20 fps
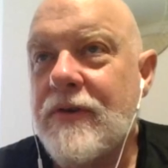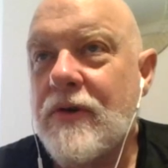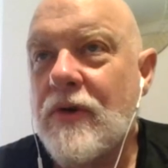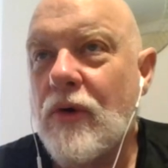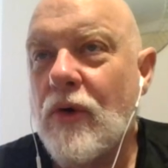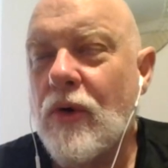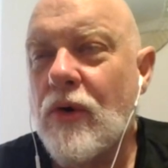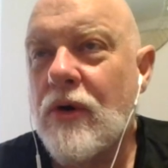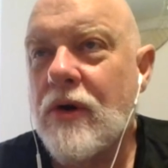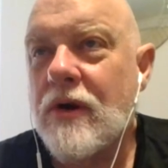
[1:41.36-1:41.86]

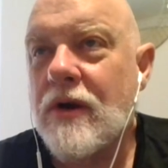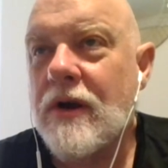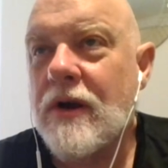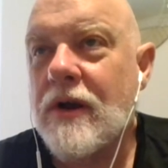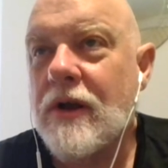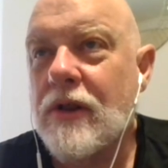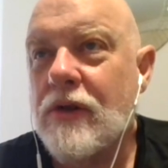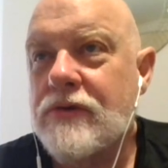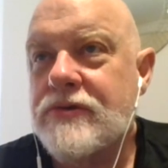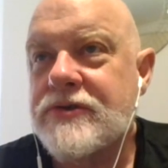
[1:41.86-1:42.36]
or
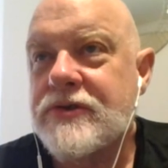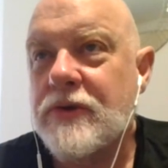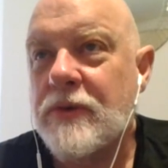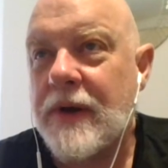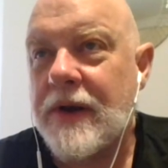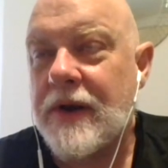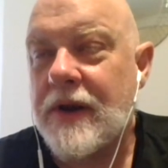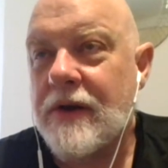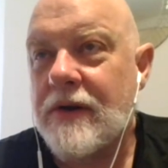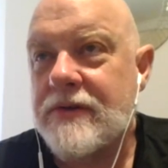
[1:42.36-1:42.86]
close the
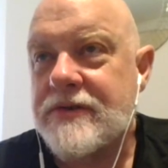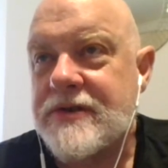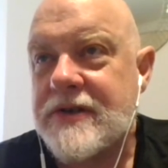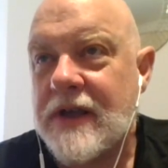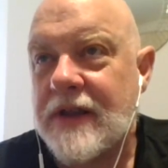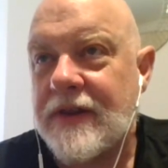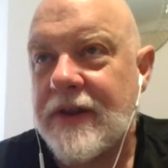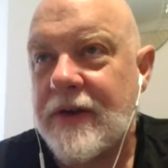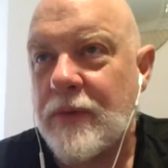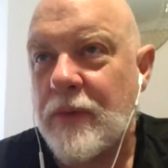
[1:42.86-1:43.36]
windows
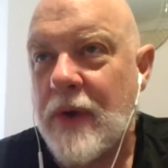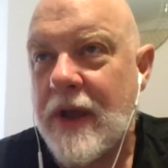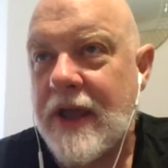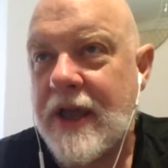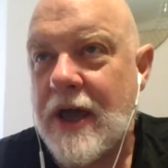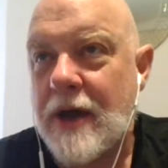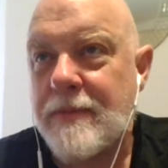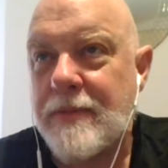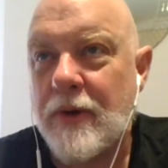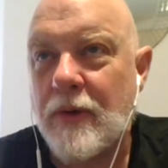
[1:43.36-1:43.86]
and then
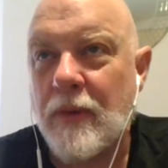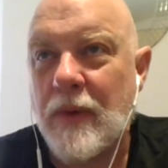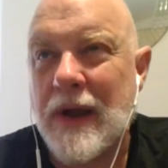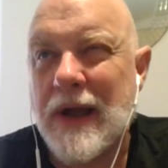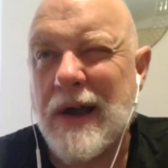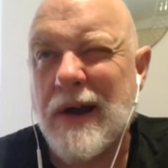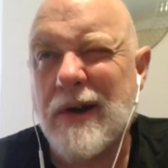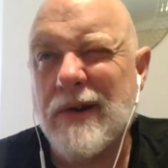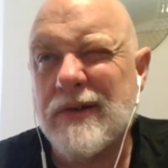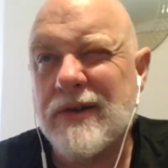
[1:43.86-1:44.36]
wake up
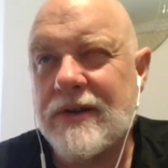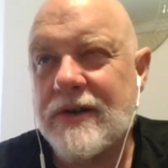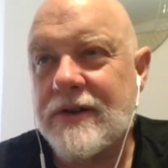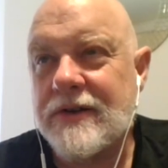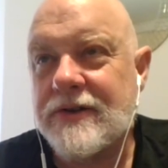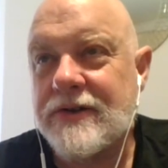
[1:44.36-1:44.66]
around